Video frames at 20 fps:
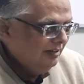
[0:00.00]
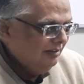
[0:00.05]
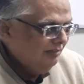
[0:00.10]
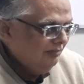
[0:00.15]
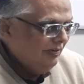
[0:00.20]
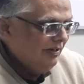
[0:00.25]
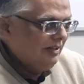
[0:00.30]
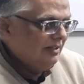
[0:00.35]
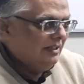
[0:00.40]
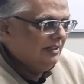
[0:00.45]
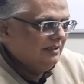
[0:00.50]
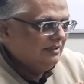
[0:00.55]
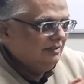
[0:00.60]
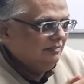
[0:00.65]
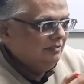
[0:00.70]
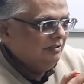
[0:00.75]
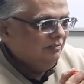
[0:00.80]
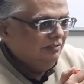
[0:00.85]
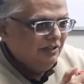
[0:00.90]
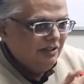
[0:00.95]
workers
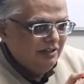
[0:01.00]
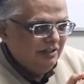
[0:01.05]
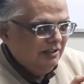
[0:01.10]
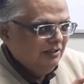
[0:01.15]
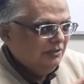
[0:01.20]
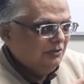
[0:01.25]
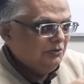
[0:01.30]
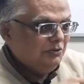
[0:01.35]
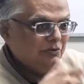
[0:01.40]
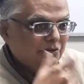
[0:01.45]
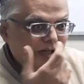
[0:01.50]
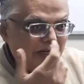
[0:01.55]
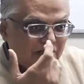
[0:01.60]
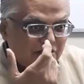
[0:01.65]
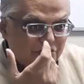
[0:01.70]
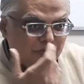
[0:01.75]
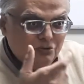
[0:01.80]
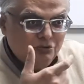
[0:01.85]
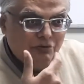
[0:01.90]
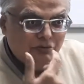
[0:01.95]
of the world
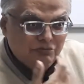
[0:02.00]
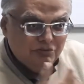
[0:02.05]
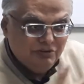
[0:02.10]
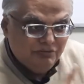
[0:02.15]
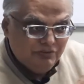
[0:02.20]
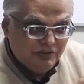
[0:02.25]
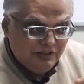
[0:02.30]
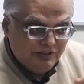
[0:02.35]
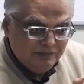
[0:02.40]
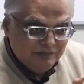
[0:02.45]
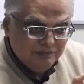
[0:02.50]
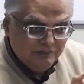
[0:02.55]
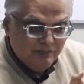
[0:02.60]
unite throughout the world.